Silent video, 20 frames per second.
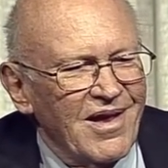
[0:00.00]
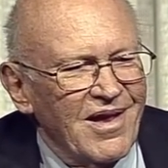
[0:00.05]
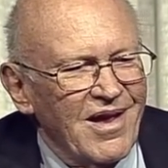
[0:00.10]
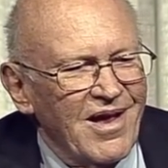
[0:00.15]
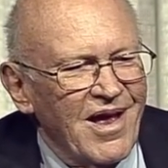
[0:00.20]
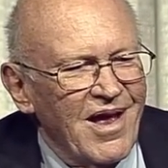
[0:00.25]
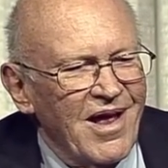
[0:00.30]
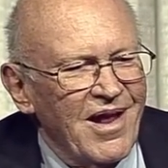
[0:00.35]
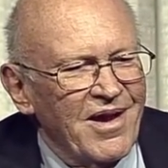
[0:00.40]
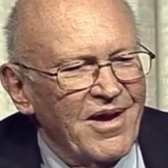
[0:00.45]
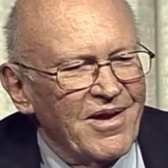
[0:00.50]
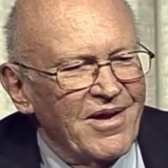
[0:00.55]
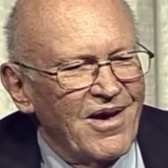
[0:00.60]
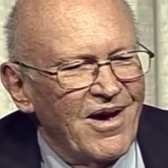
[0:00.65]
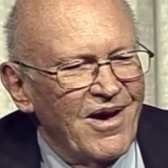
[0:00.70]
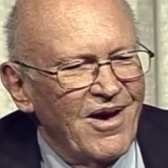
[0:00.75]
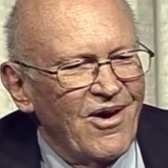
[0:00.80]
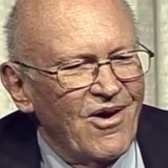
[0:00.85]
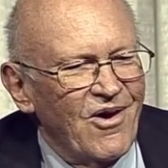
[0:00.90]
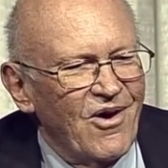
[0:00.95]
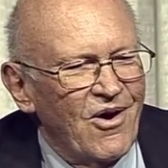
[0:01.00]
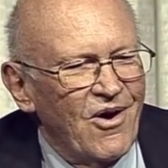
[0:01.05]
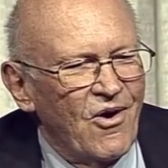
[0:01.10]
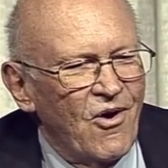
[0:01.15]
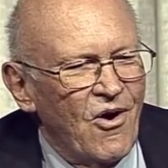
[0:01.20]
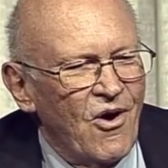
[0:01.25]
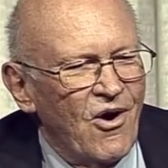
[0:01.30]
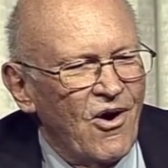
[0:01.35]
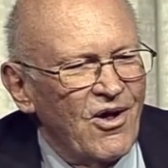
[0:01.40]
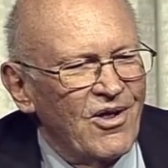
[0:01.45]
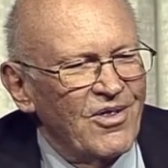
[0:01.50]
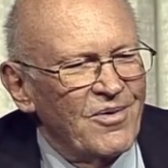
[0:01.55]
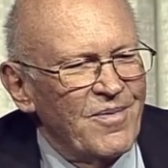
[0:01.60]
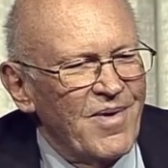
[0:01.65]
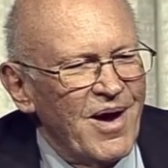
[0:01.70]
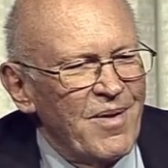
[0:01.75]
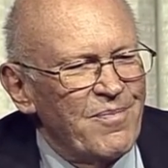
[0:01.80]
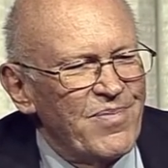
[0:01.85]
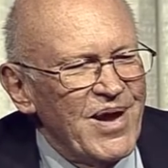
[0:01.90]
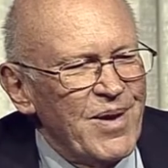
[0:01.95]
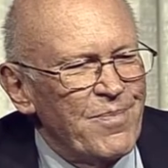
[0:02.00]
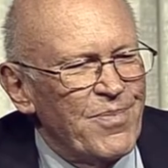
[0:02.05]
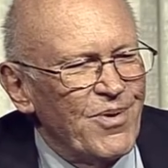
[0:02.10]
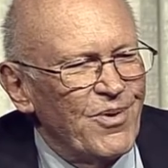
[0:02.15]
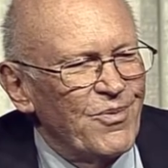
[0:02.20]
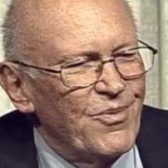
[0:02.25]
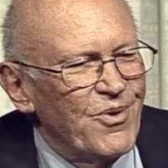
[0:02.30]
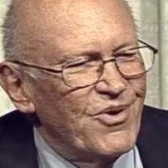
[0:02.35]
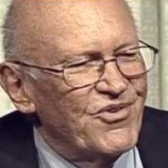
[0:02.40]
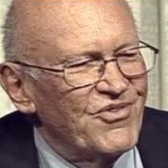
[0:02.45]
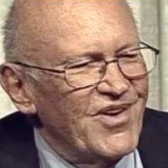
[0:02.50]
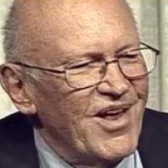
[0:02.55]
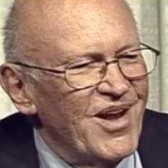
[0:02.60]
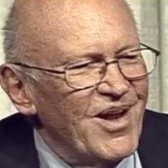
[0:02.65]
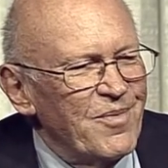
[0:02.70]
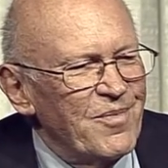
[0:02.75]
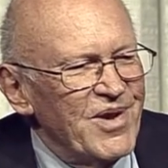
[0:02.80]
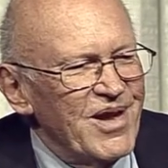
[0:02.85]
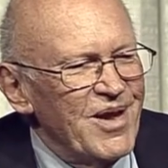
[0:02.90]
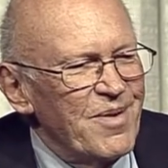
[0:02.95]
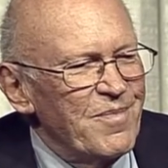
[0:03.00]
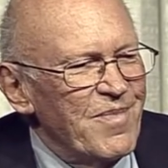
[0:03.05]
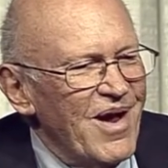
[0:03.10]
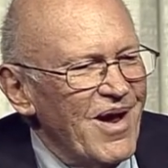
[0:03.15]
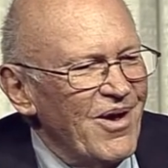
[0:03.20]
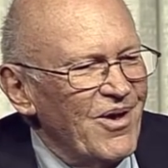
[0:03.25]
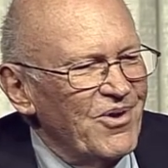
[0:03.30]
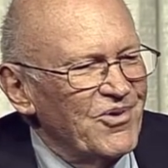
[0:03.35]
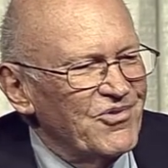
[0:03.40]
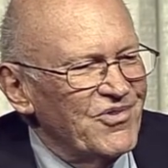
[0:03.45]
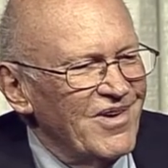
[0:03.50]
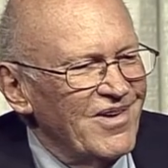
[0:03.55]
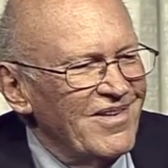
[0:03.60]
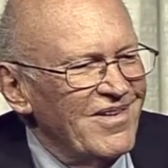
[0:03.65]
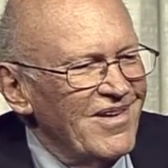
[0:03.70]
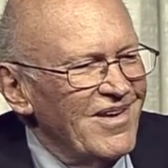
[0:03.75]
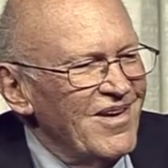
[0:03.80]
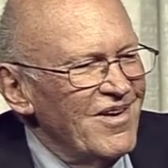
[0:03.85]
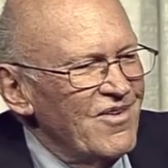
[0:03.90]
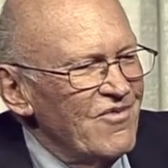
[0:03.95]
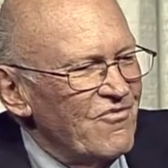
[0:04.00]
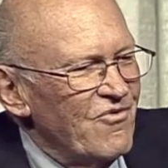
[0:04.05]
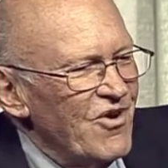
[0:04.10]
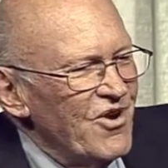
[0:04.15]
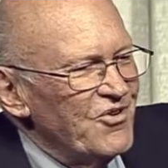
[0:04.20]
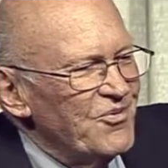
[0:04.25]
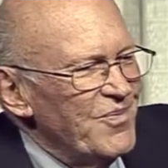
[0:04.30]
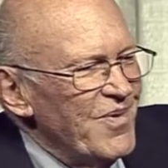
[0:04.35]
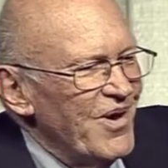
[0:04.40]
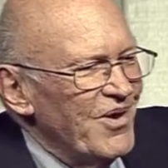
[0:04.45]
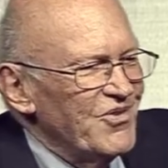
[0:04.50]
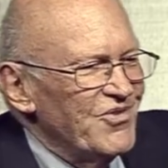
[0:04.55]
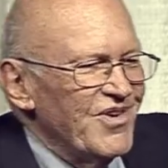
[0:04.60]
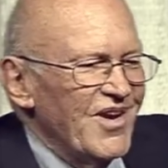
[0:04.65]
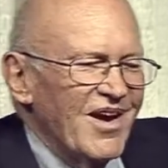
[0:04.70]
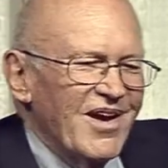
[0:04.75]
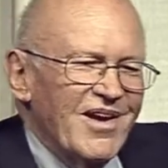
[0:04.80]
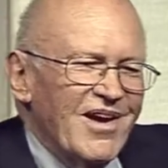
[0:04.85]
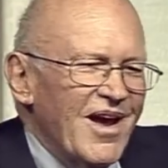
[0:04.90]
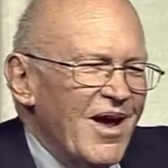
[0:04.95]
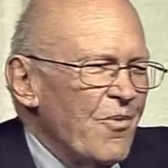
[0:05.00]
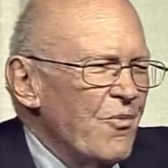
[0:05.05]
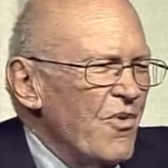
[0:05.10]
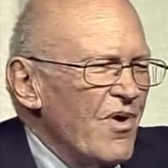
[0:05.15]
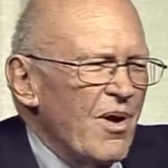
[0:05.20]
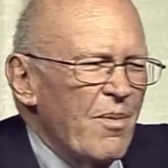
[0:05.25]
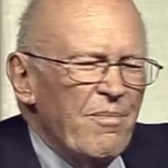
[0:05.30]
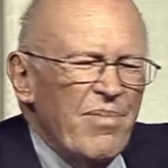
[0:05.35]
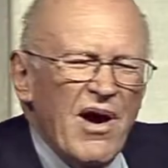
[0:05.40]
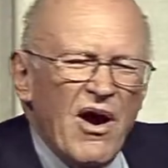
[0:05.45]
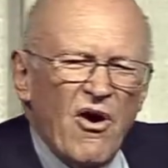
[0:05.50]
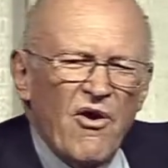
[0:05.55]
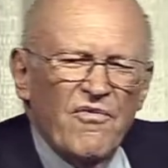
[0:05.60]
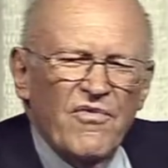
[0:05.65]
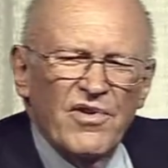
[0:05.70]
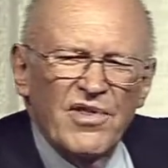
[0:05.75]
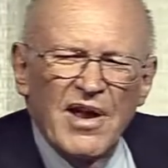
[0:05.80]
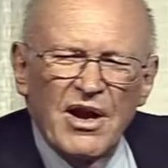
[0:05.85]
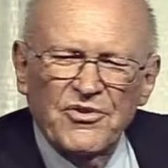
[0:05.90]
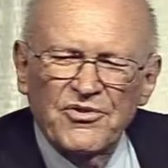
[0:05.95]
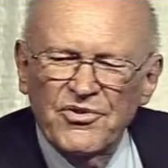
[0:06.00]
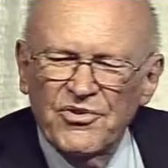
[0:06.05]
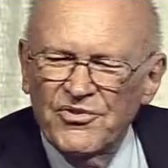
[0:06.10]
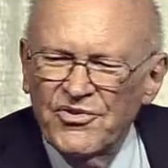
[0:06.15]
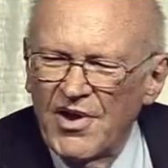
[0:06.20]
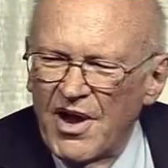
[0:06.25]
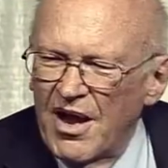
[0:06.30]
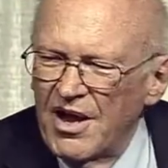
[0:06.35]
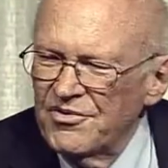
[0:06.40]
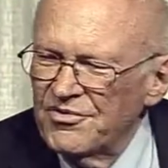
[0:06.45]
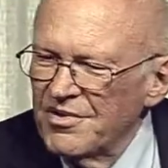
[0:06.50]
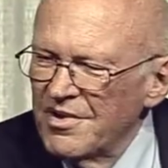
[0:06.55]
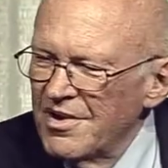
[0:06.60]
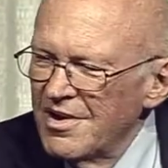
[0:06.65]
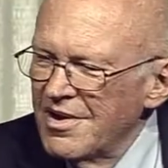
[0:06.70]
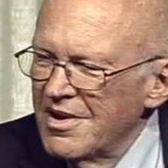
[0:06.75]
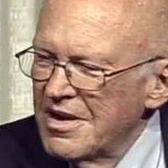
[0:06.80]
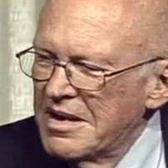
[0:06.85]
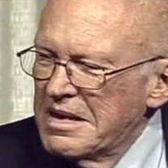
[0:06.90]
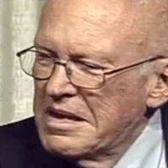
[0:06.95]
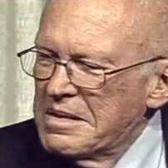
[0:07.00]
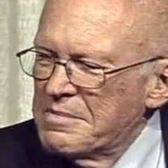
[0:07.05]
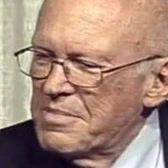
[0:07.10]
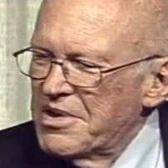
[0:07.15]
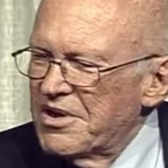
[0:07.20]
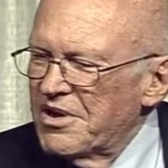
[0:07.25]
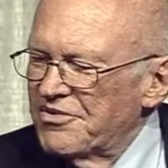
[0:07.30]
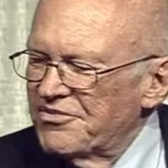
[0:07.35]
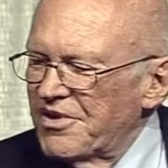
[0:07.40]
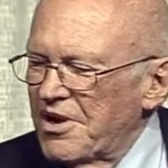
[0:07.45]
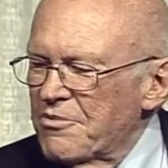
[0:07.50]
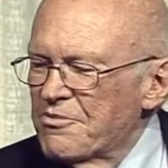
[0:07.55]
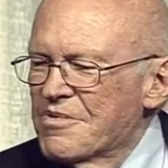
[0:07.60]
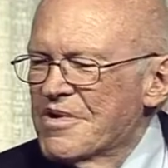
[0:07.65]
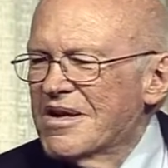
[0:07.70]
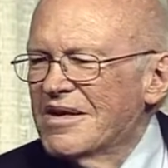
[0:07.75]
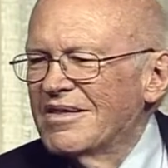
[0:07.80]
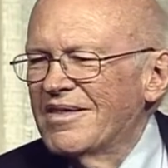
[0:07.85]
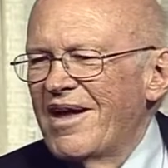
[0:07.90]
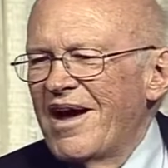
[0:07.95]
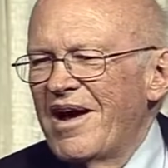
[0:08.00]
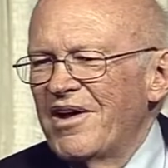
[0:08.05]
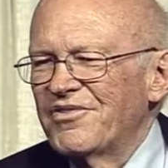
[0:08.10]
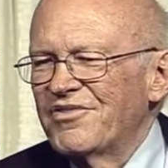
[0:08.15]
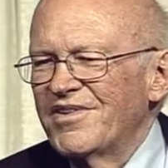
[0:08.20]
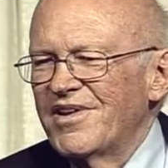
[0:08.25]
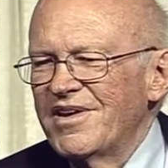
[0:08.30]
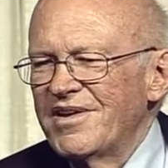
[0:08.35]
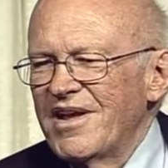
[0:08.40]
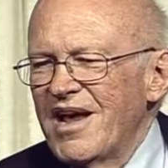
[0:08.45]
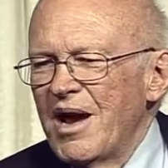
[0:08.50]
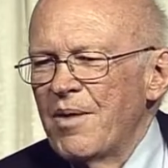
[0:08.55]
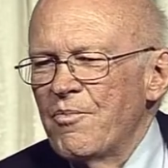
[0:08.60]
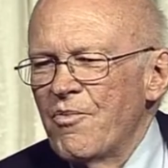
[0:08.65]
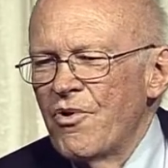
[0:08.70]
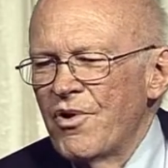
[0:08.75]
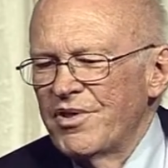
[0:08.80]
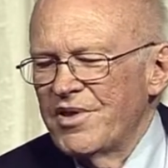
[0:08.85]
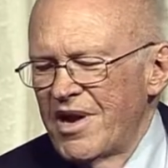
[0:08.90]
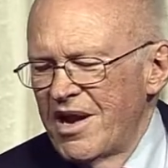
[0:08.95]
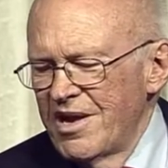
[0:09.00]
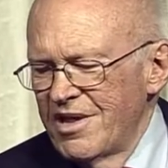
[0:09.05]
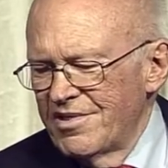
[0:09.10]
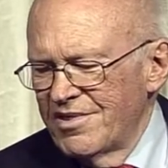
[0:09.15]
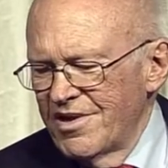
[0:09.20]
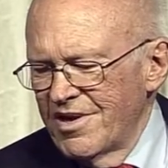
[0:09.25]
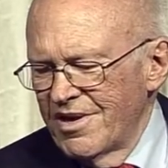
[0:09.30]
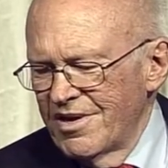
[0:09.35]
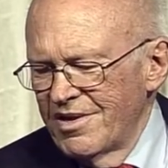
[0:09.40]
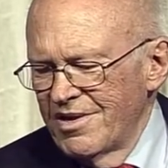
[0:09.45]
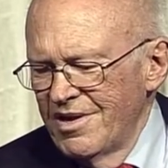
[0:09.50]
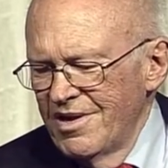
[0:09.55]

And all of my people were sending me emails and voicemails saying, Ken, what a powerful exercise, because I realized today more than anything